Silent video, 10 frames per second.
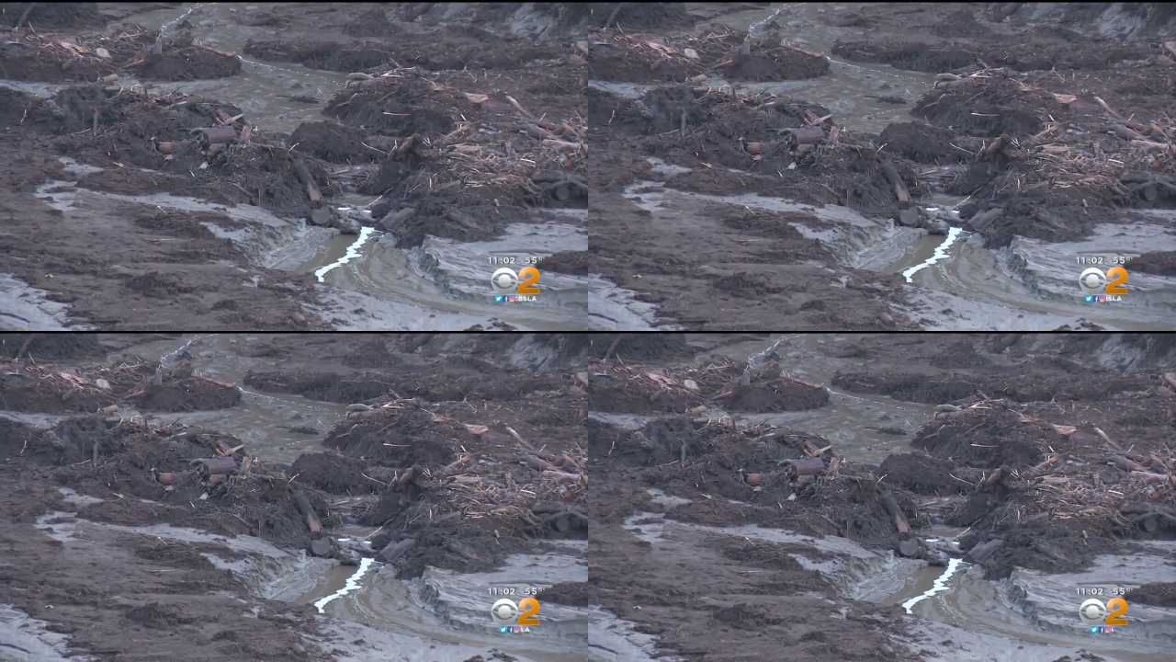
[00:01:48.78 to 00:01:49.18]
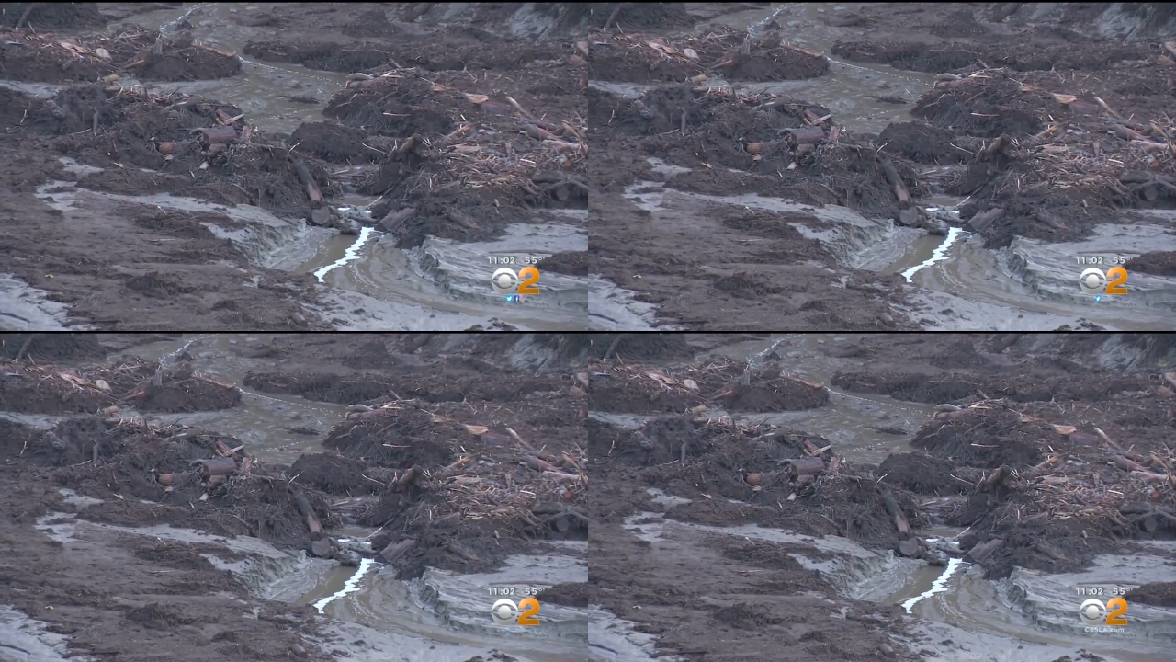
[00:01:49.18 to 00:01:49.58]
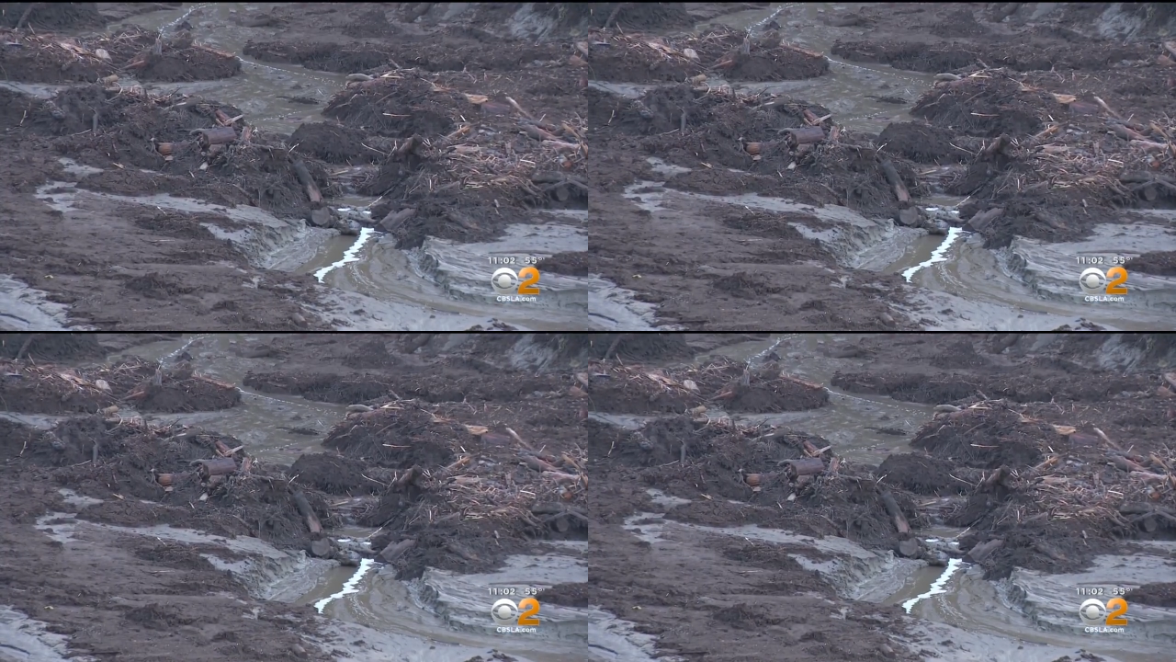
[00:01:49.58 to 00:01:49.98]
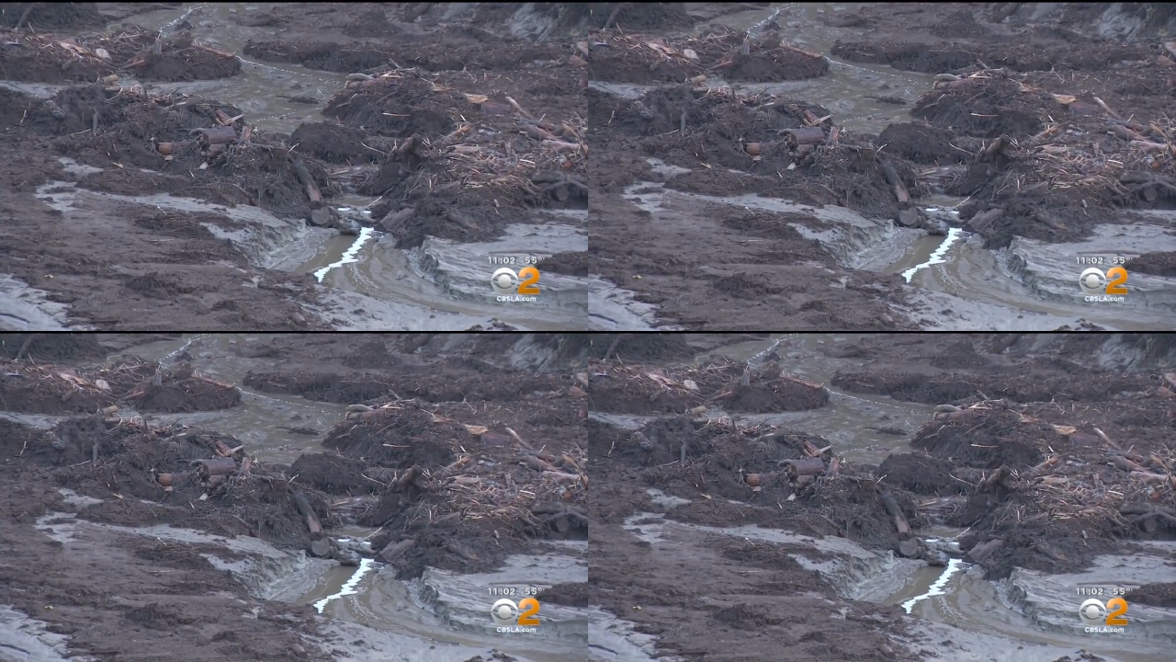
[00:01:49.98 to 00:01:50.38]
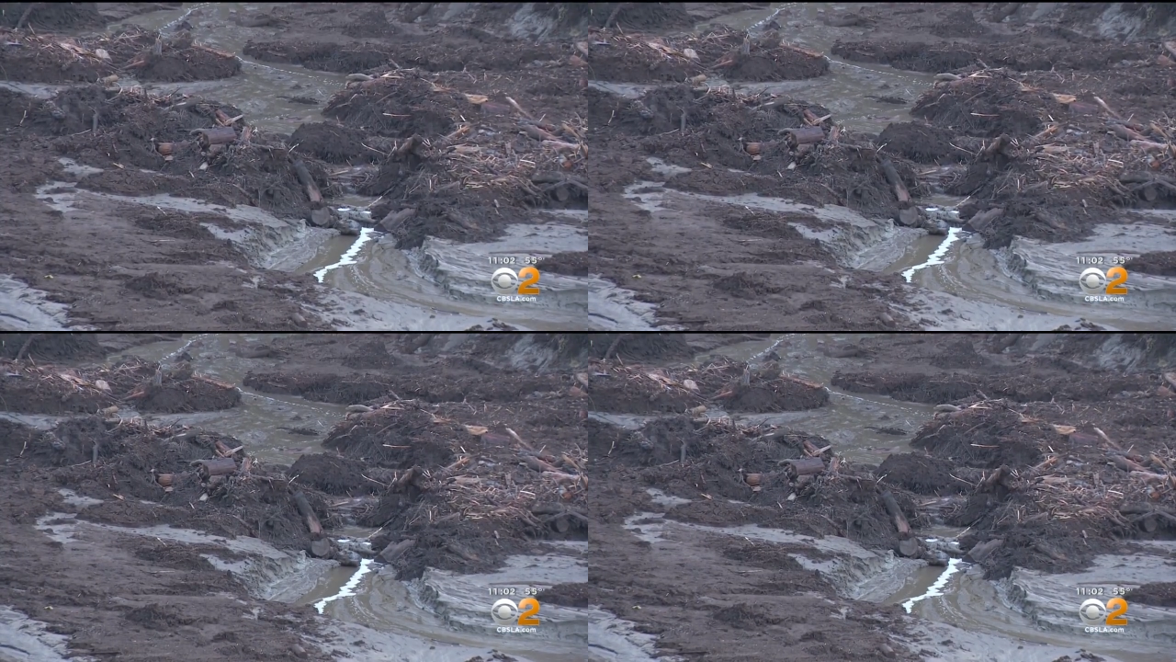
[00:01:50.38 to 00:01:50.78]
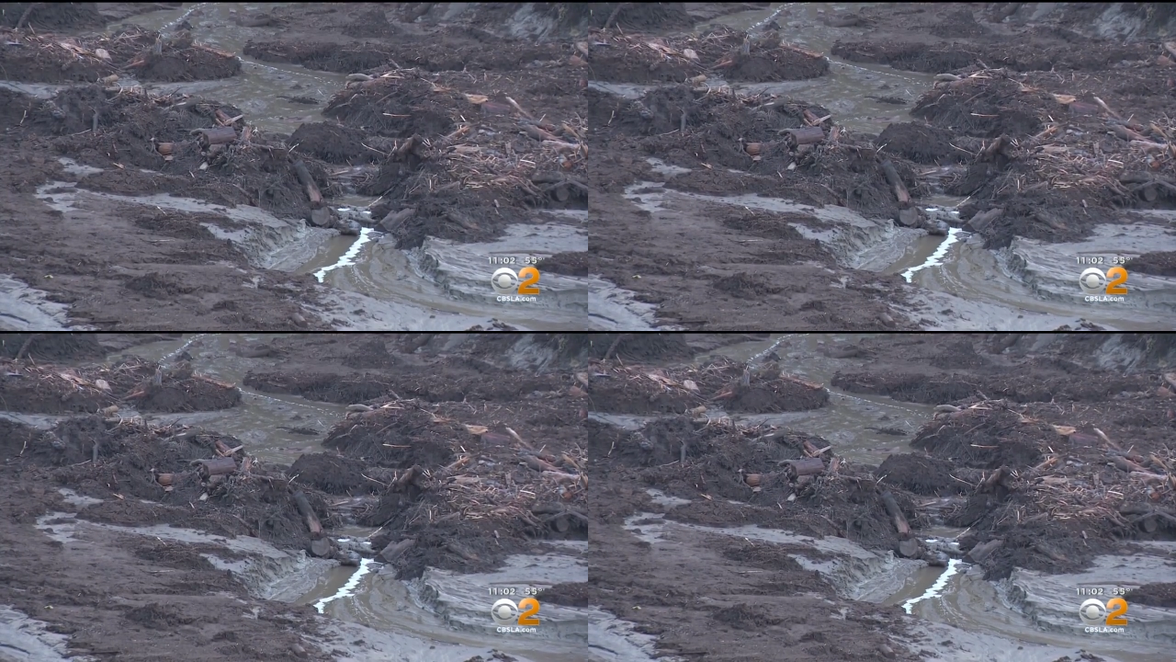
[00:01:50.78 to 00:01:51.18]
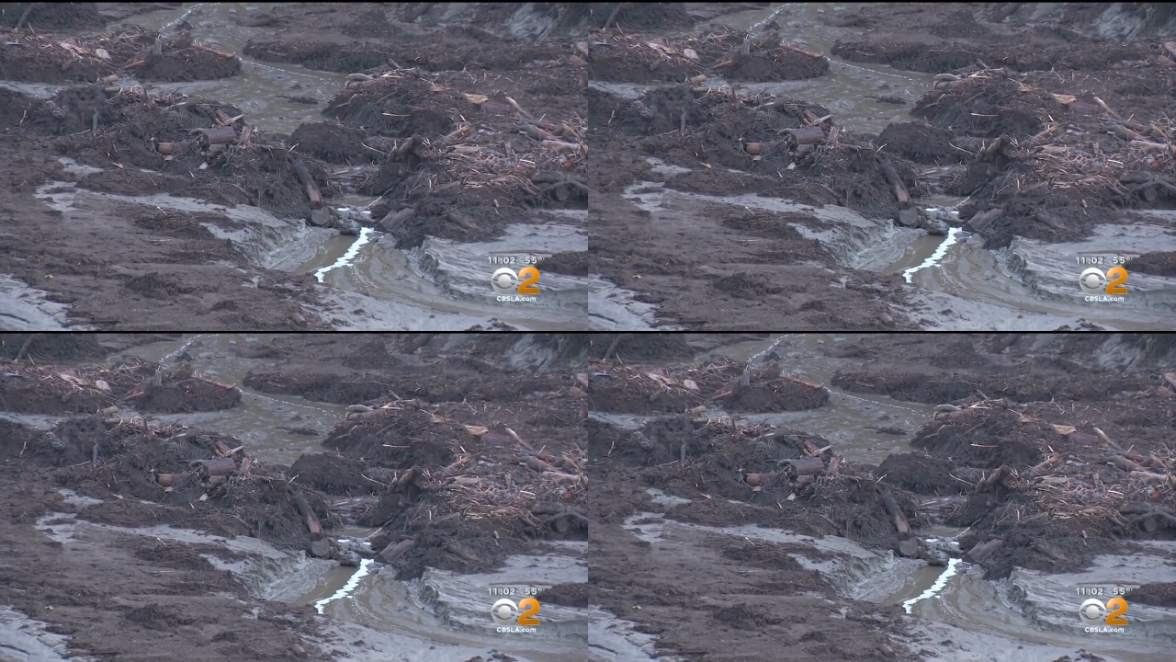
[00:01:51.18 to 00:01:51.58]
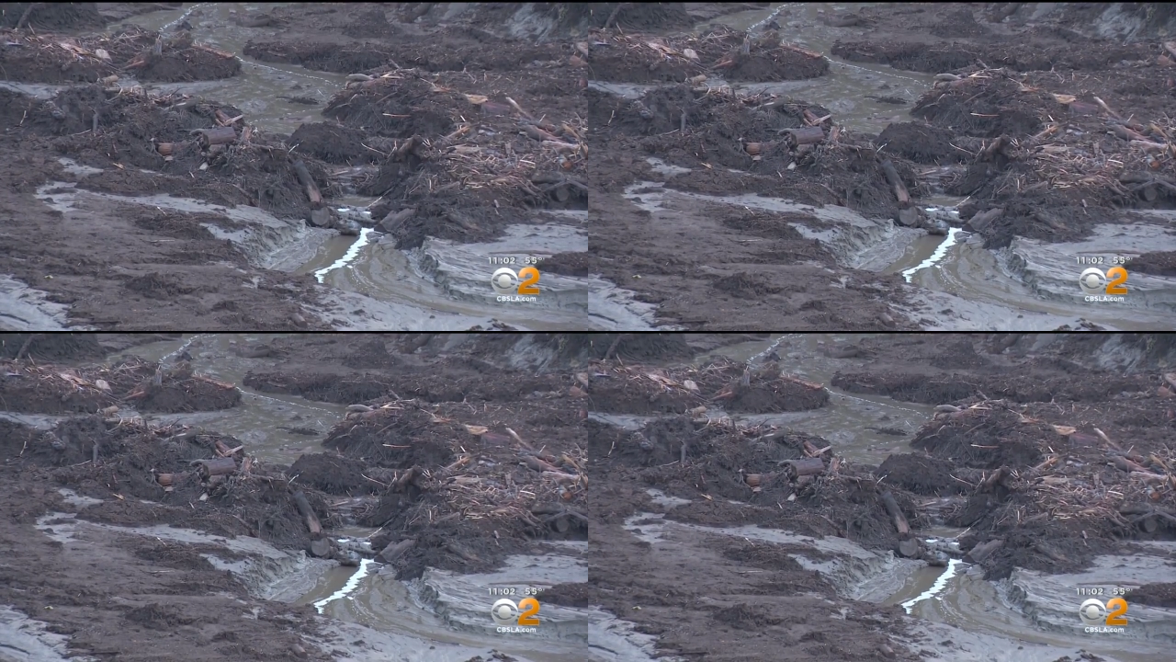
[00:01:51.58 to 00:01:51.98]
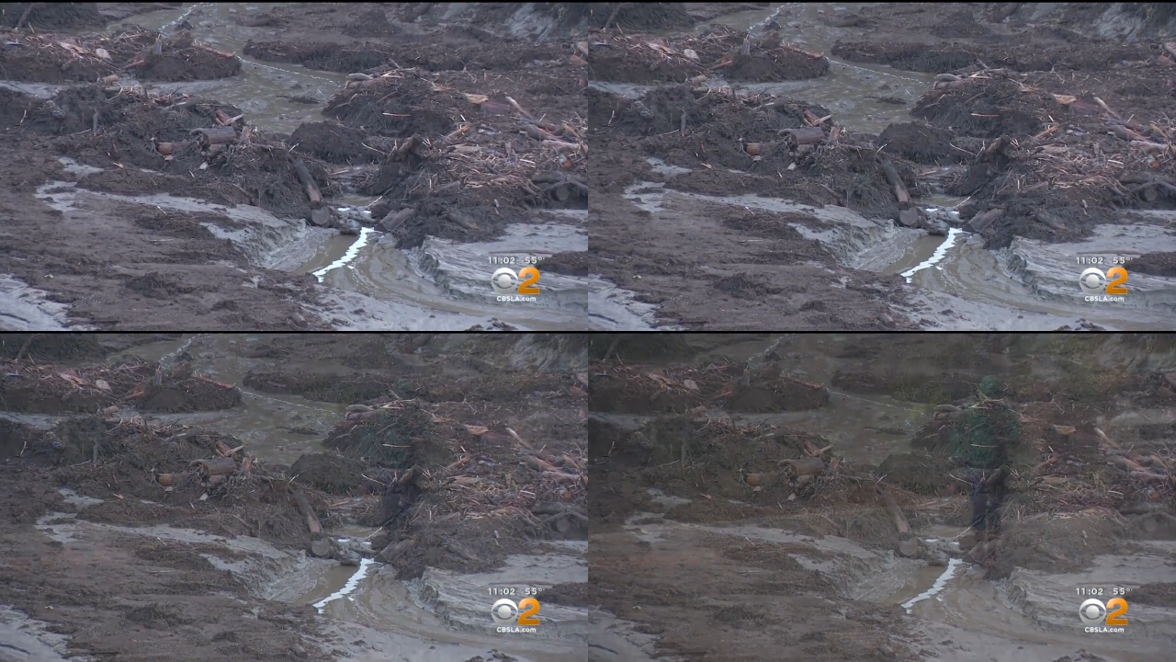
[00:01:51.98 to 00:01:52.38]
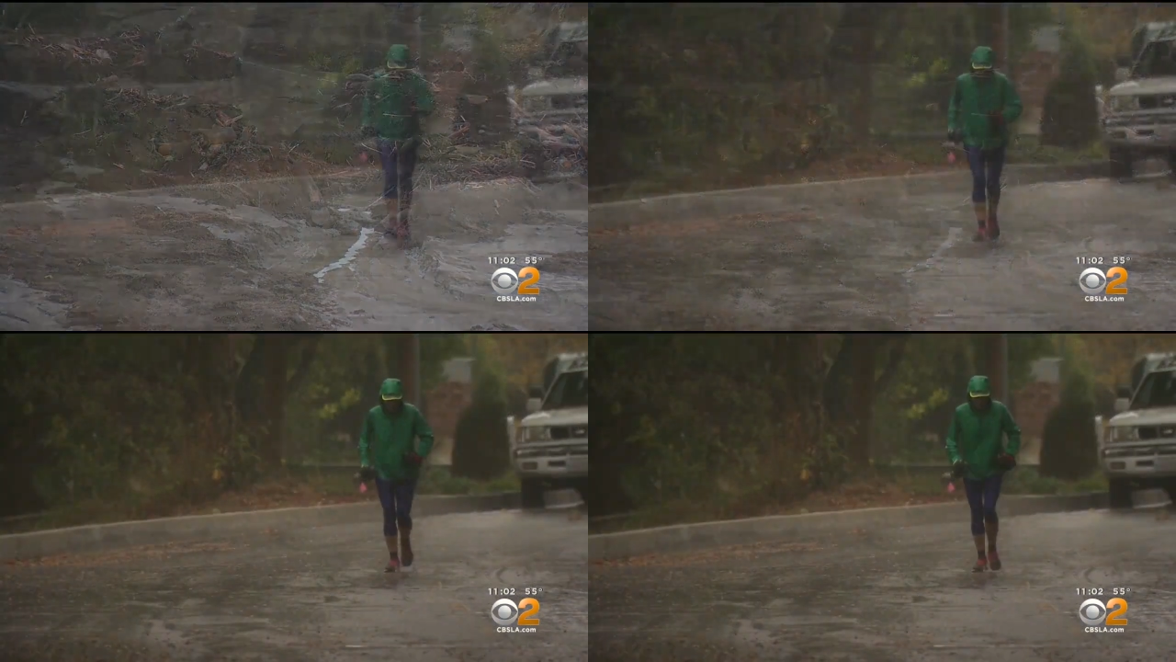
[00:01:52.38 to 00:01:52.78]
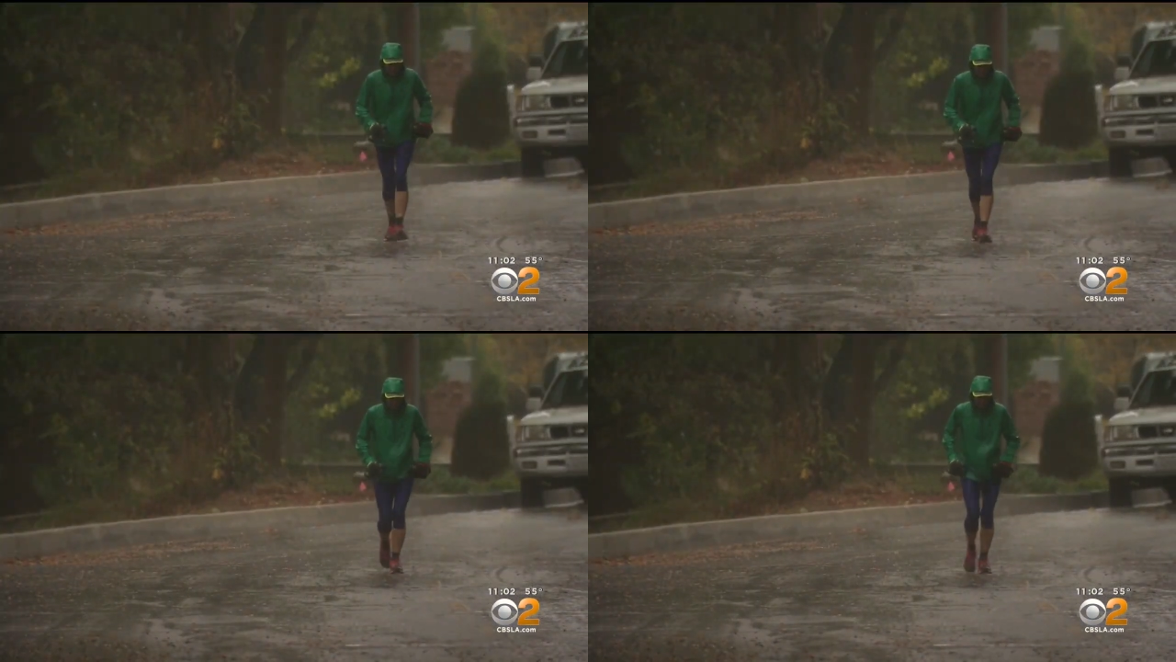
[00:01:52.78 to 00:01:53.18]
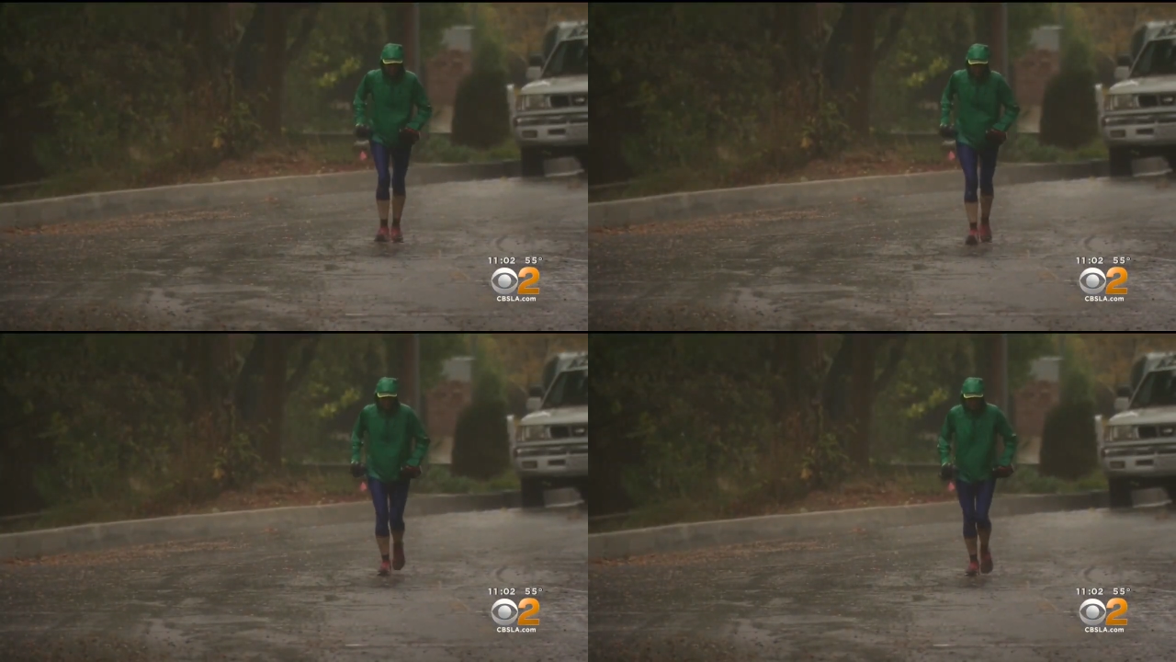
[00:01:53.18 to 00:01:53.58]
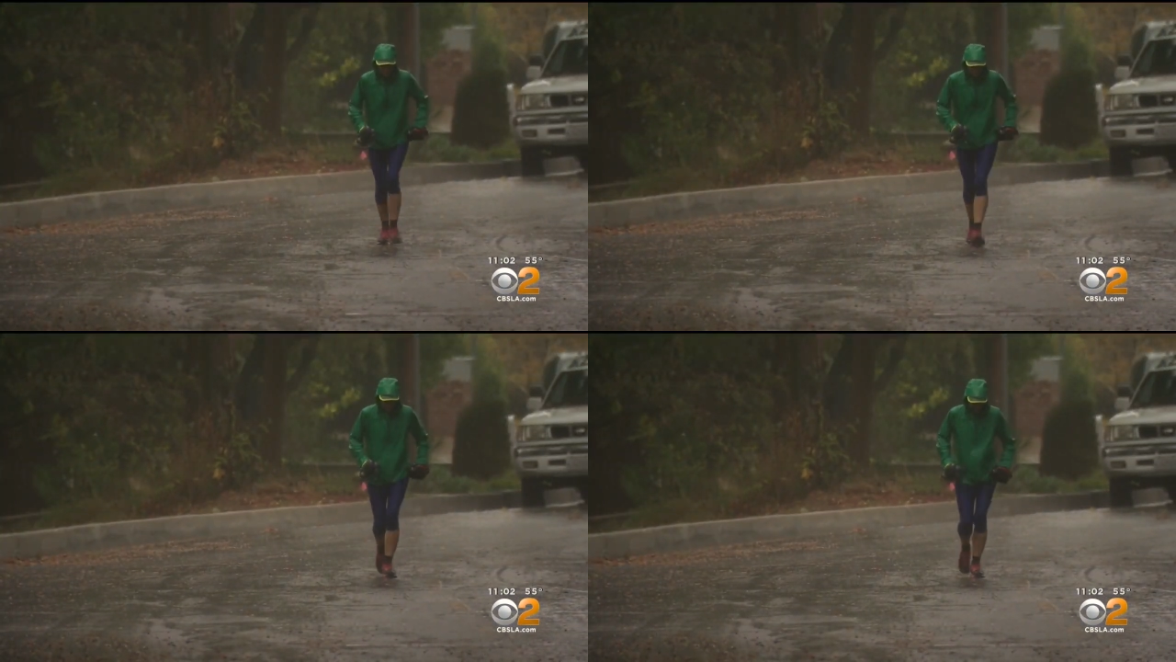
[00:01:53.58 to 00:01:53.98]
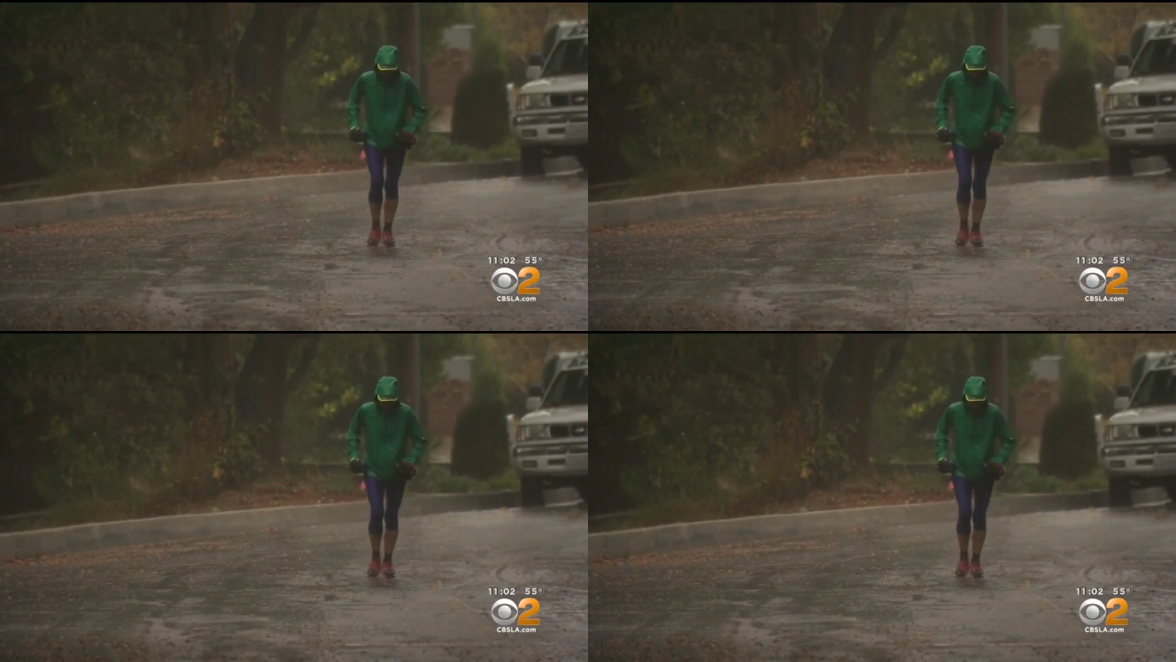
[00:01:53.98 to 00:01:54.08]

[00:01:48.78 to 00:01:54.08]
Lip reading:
[unreadable: no face in view]